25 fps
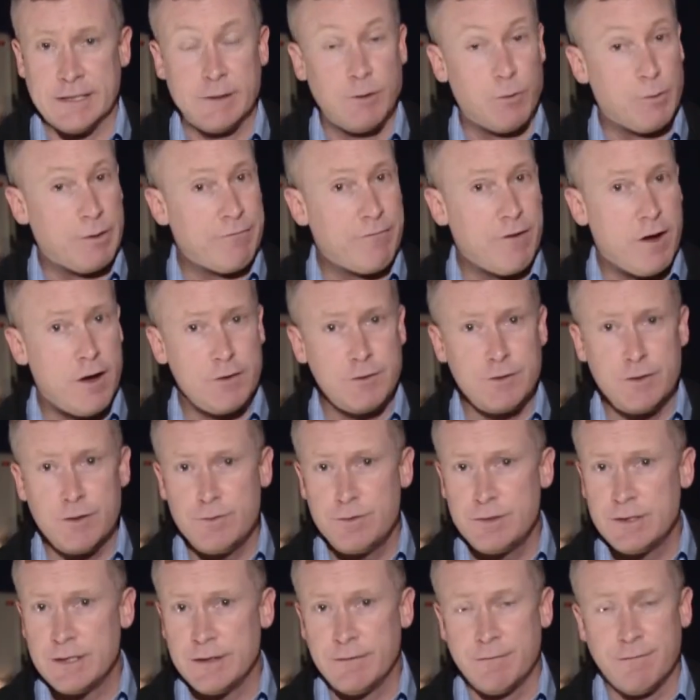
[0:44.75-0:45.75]
We've also
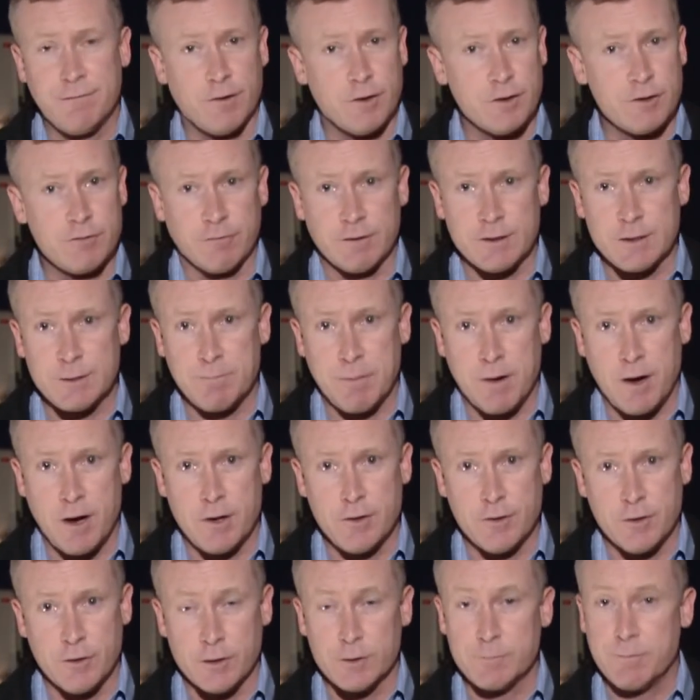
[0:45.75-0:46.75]
seen first
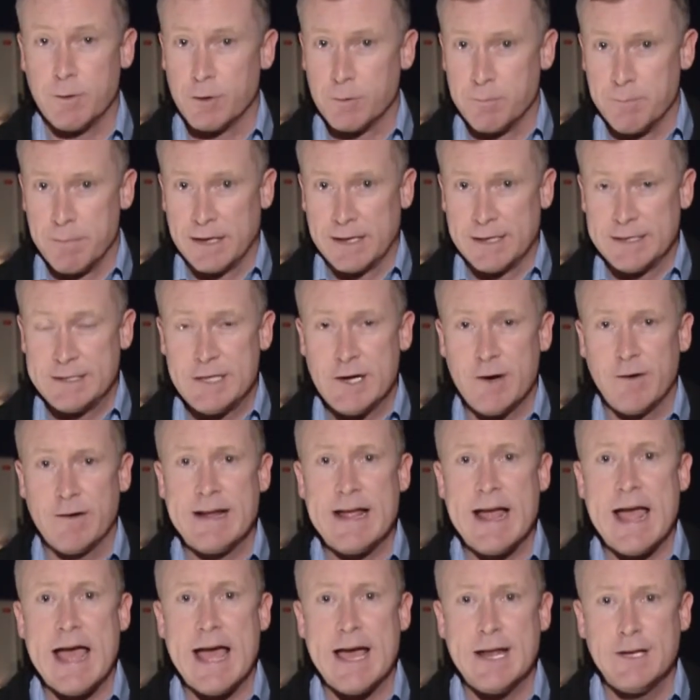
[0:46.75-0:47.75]
responders, both military
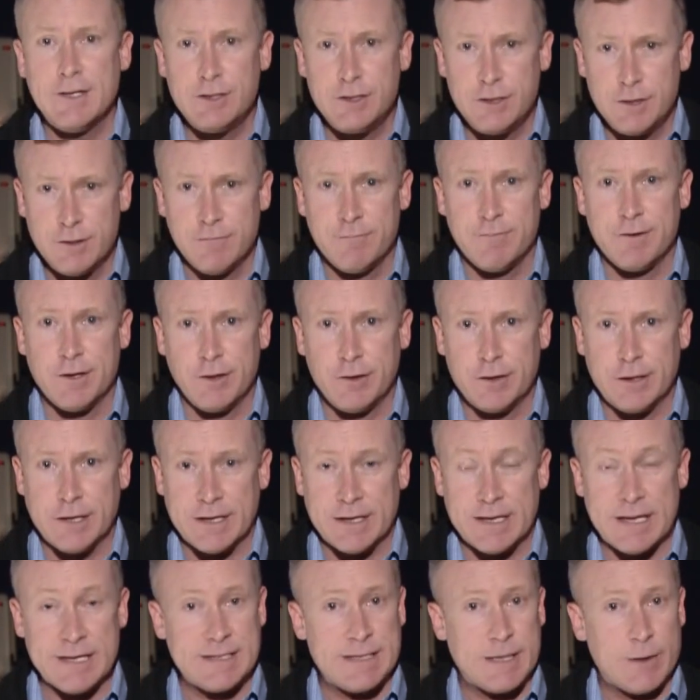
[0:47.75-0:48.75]
and civilian,
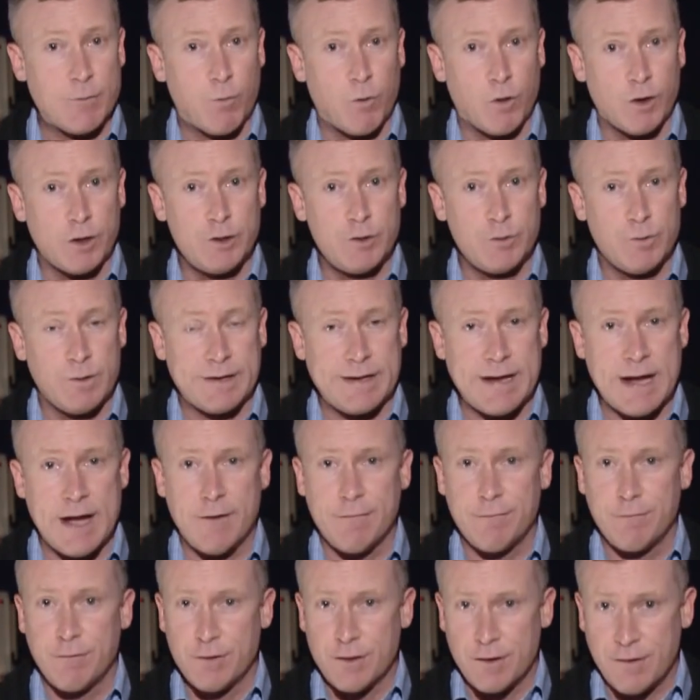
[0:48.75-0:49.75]
as they work to account
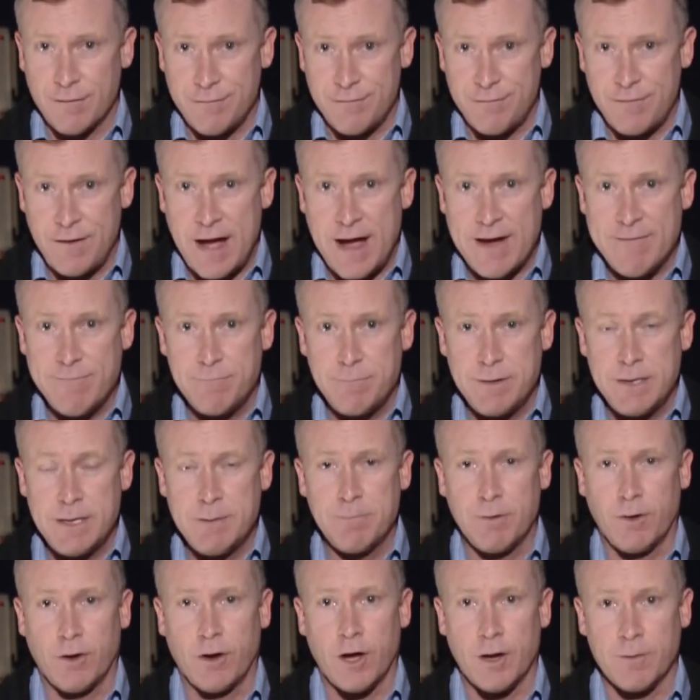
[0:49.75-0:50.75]
for the five
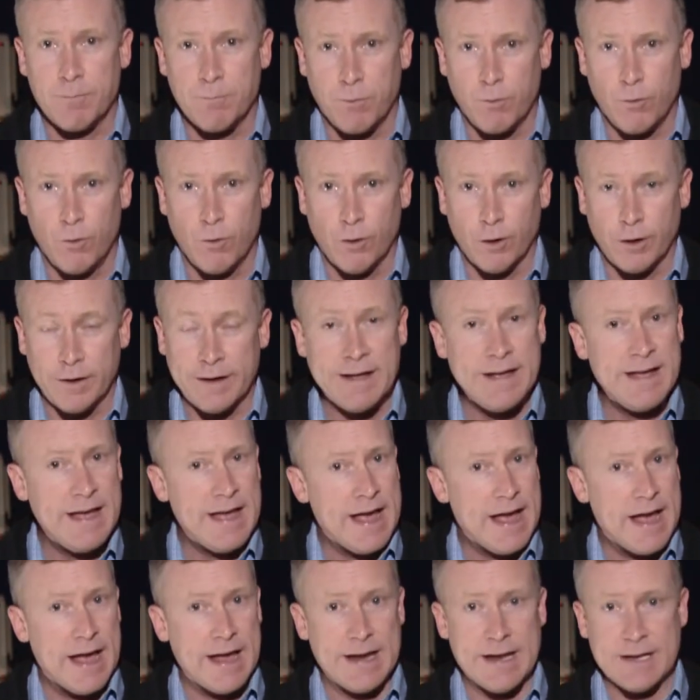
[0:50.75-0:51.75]
people on board
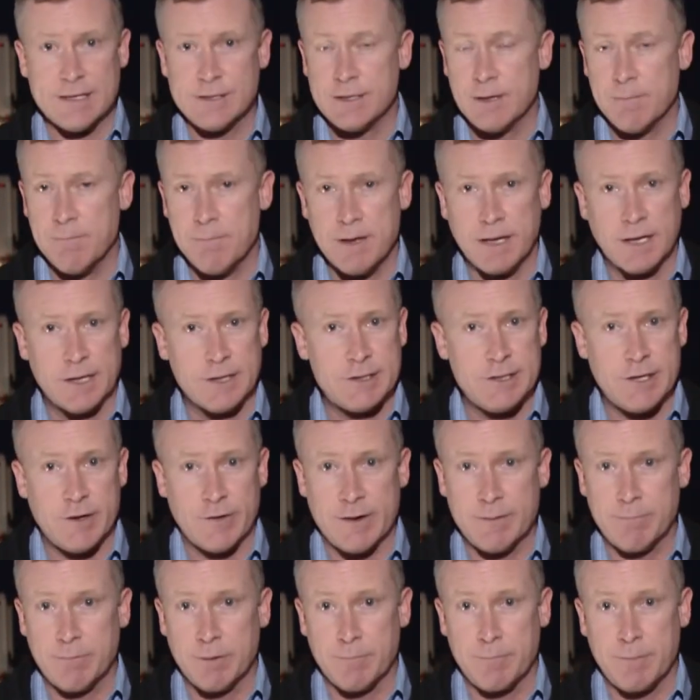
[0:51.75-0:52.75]
and as the military
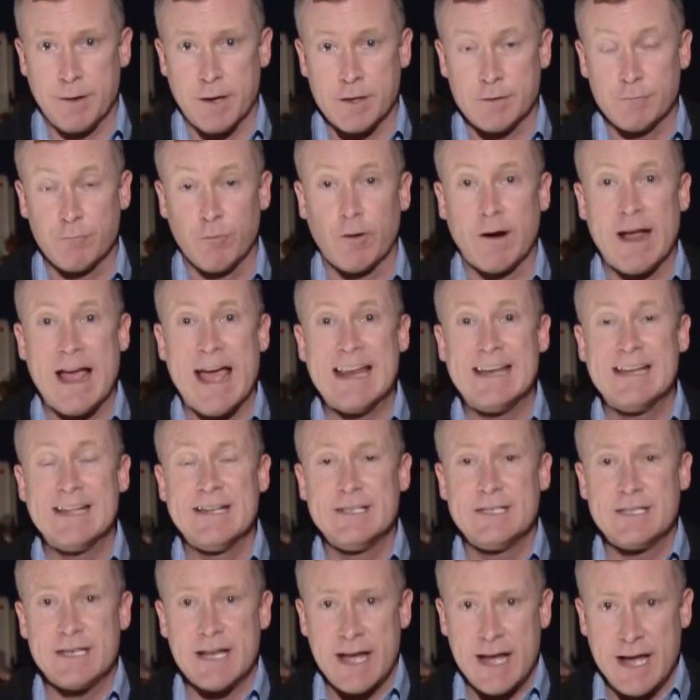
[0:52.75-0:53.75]
prepares for an
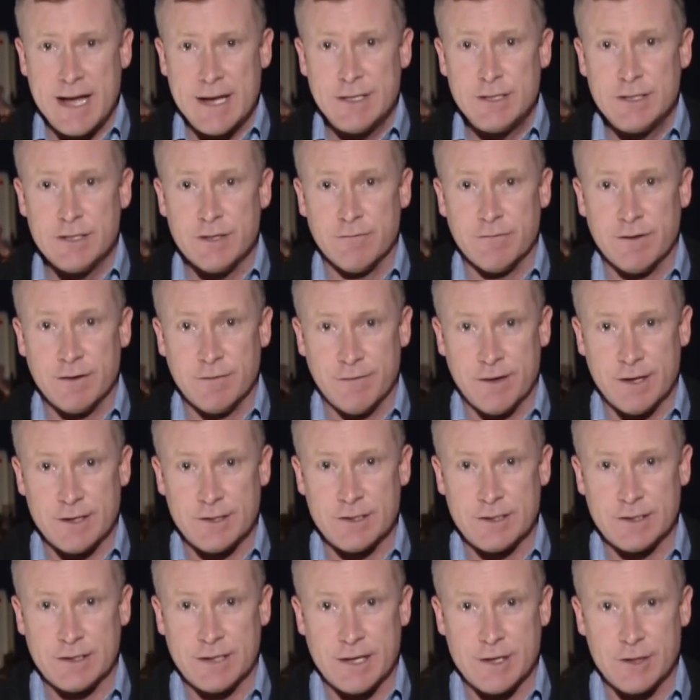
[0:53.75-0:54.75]
intensive
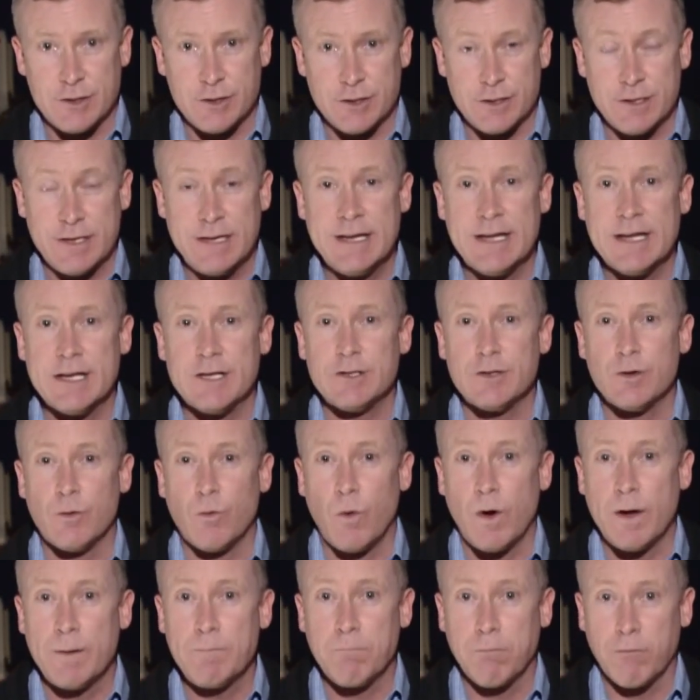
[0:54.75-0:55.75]
investigation into
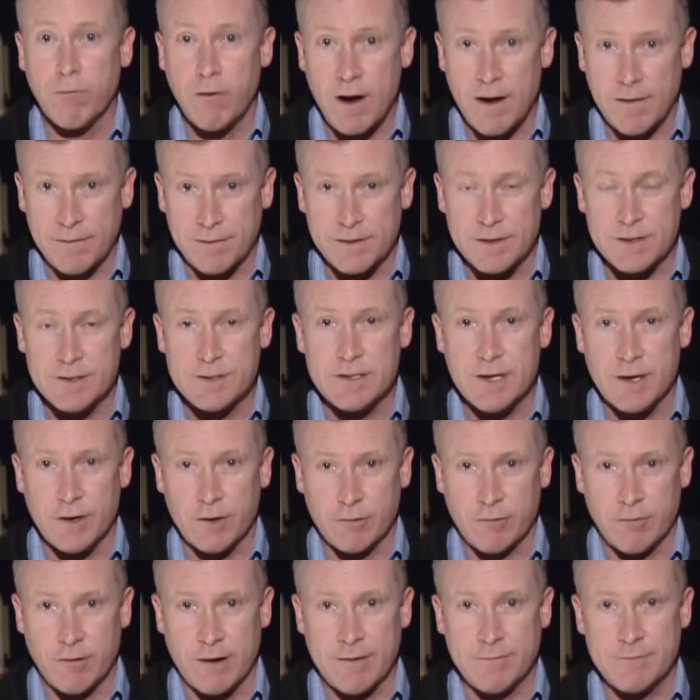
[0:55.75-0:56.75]
what brought this
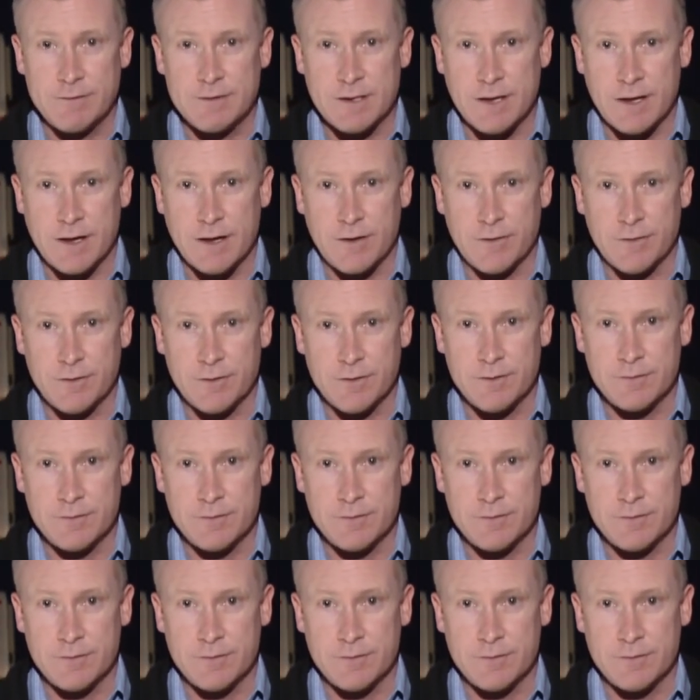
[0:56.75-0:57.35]
aircraft down.